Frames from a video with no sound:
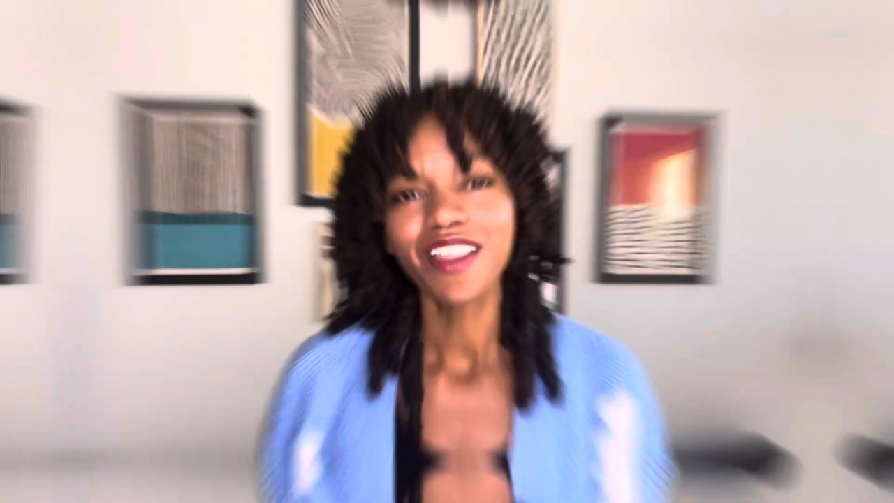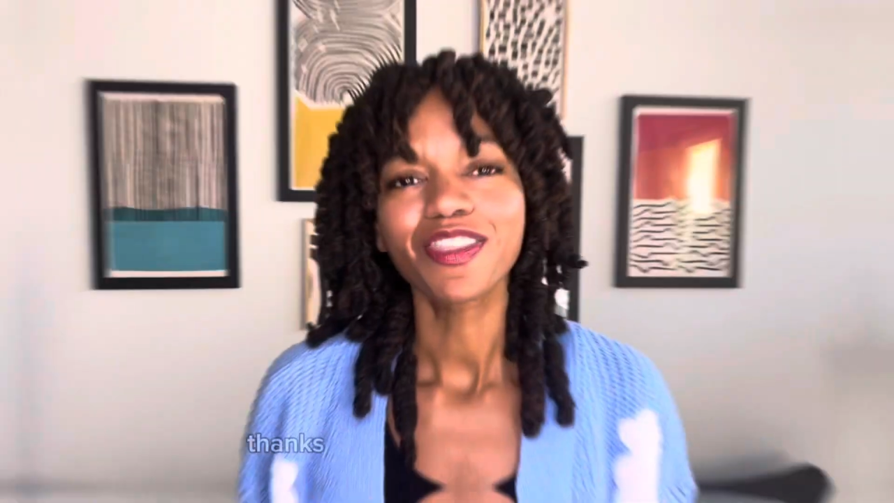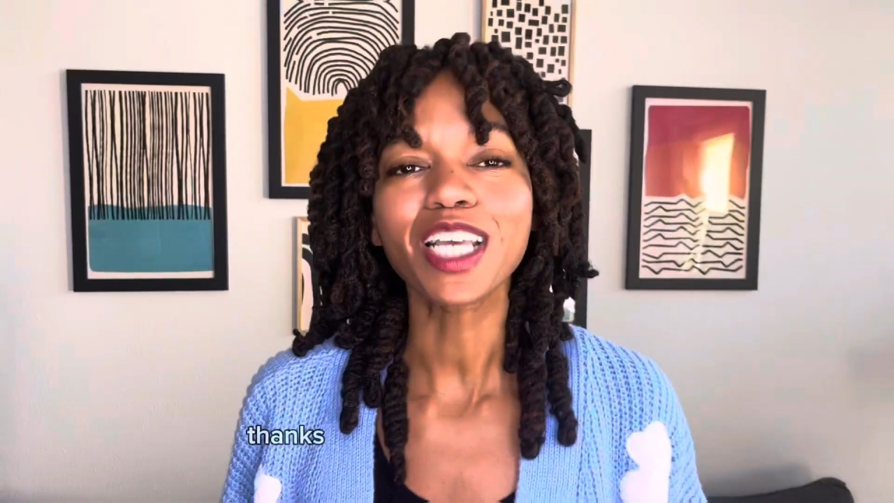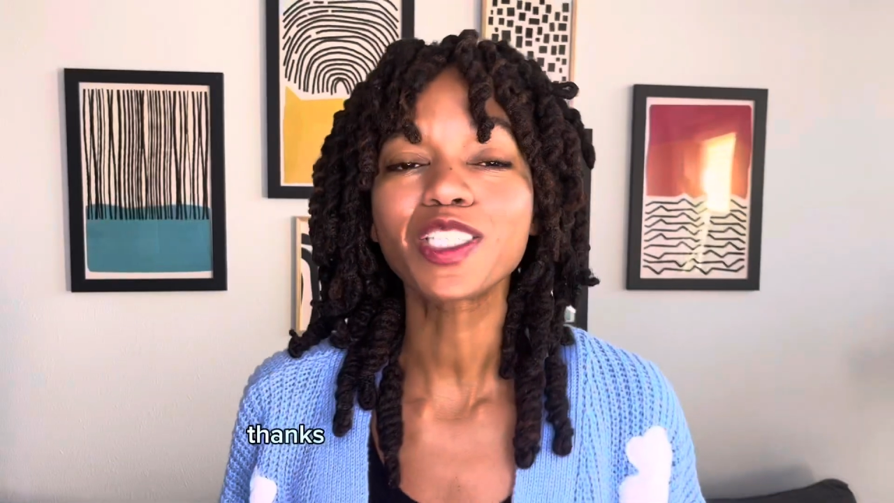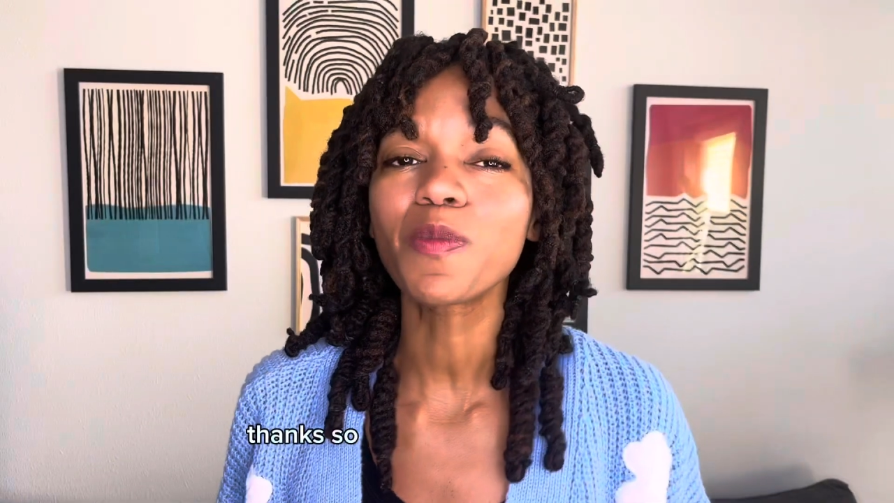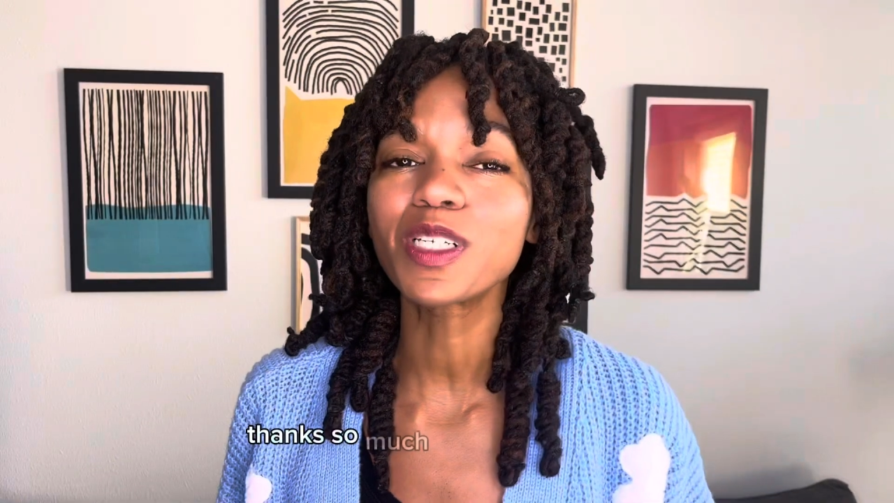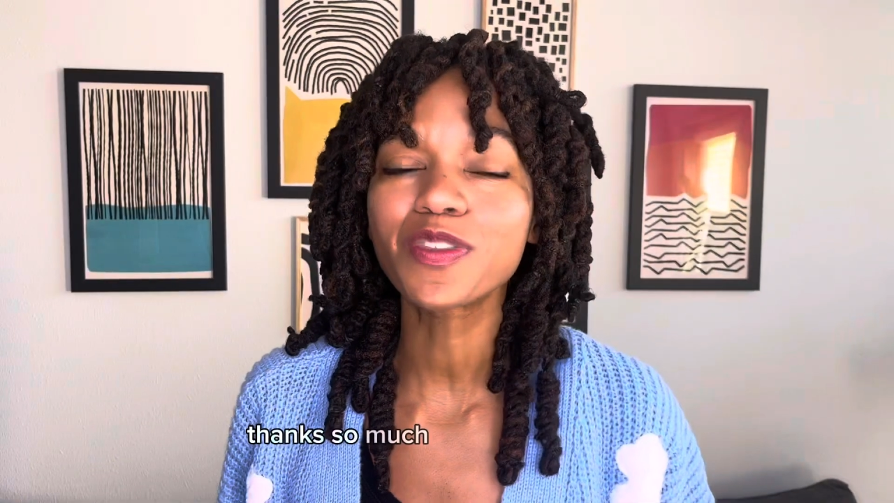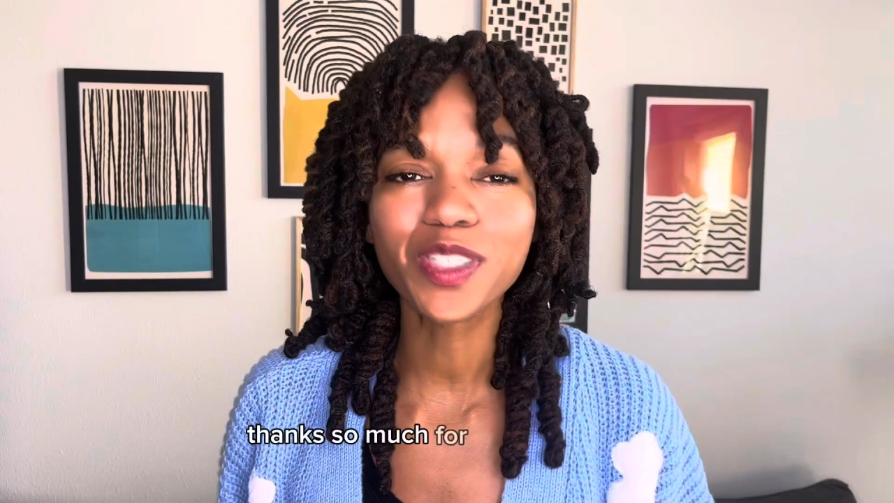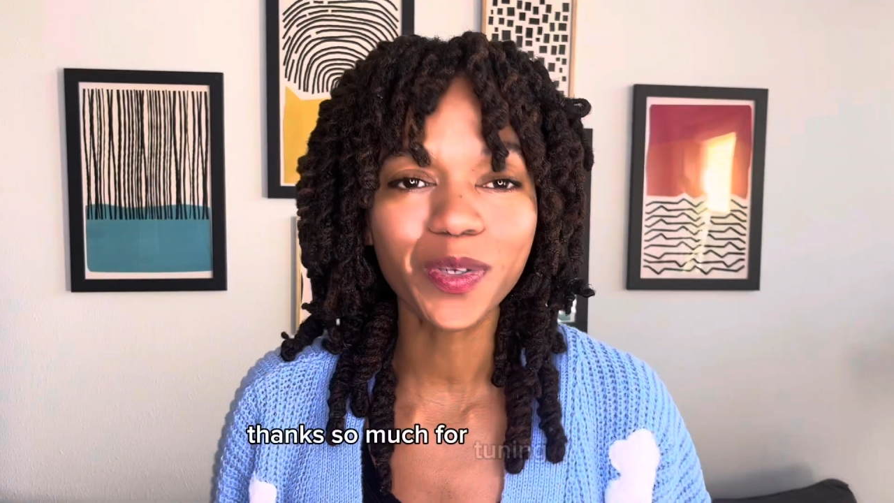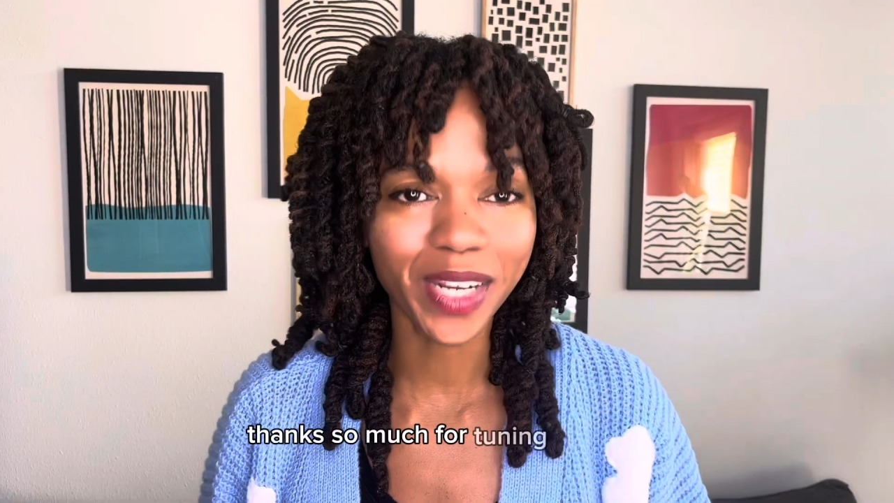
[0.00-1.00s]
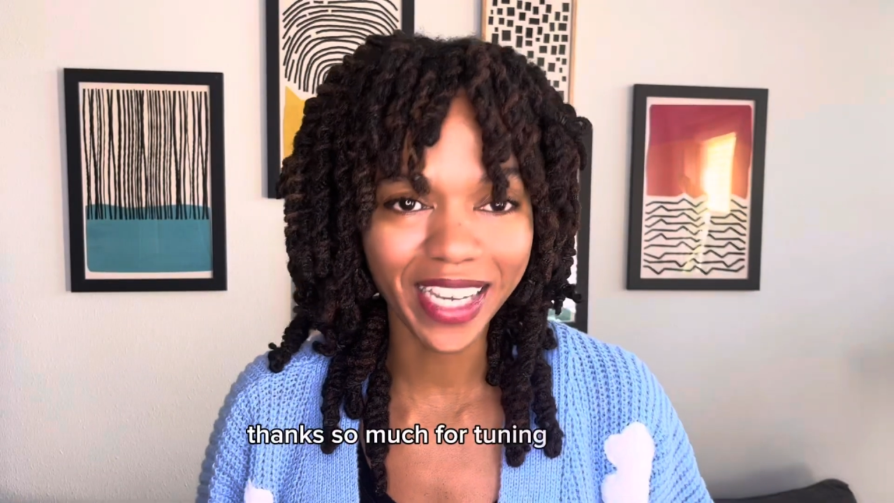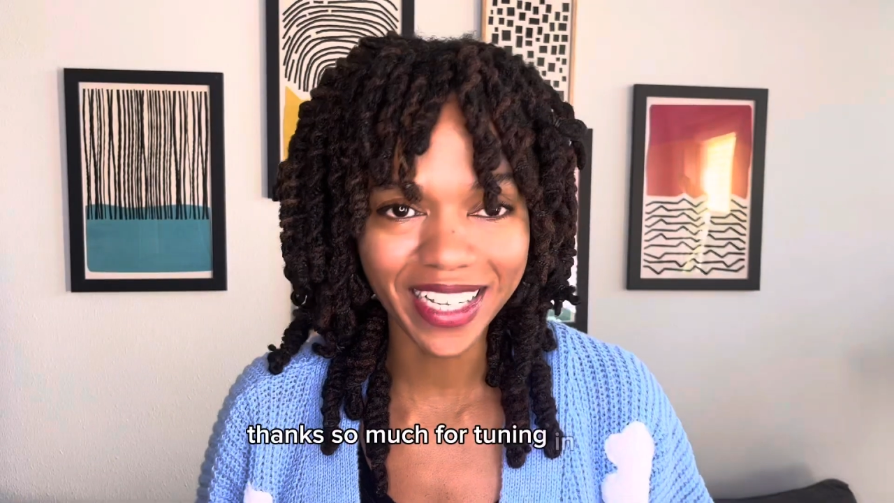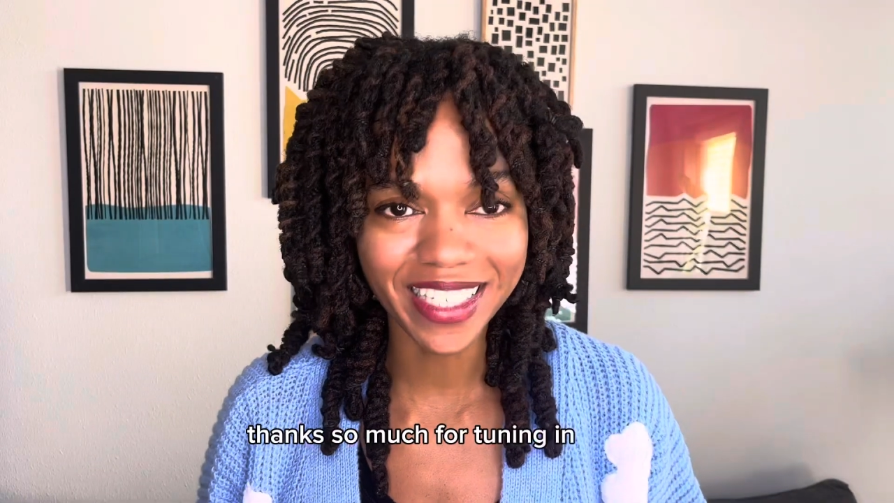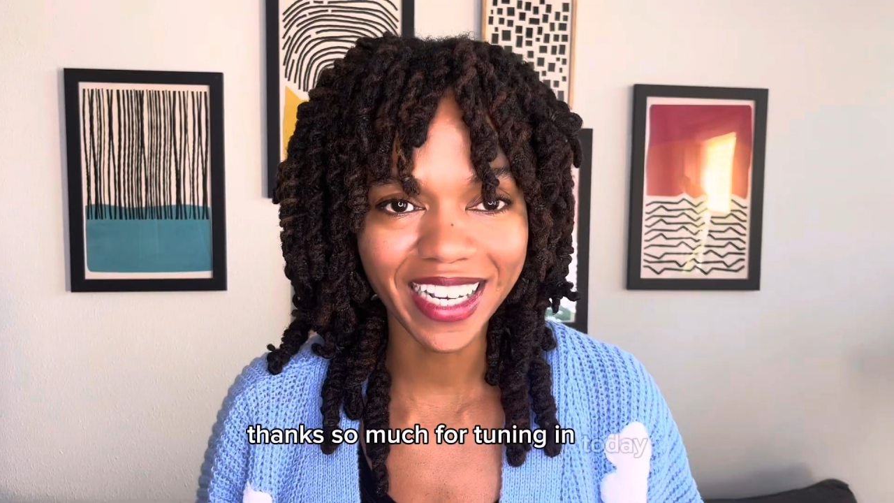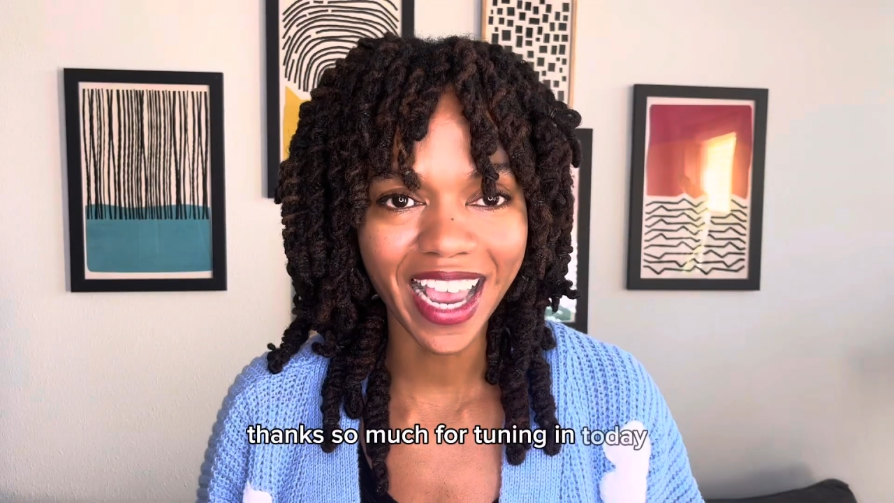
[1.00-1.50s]
Thanks so much for tuning in
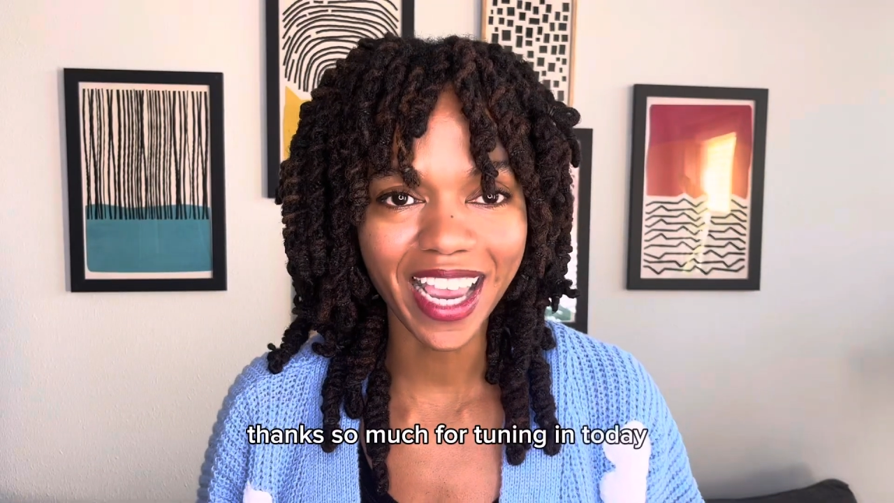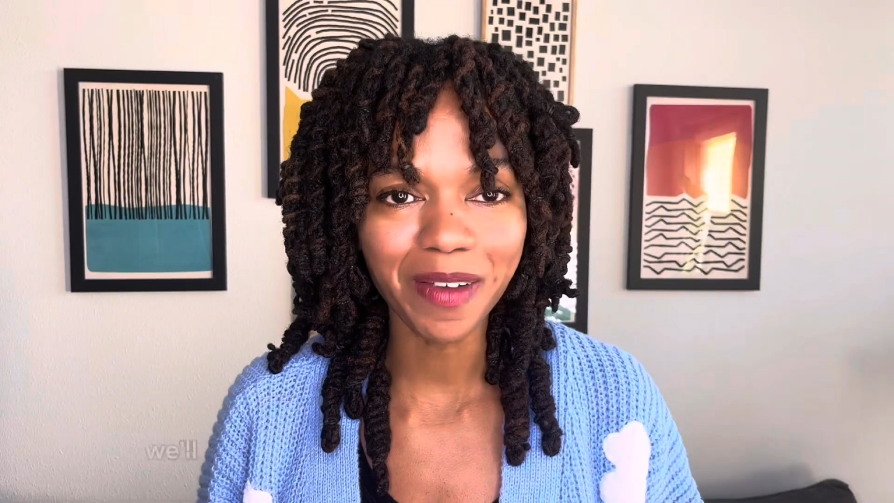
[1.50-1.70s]
today.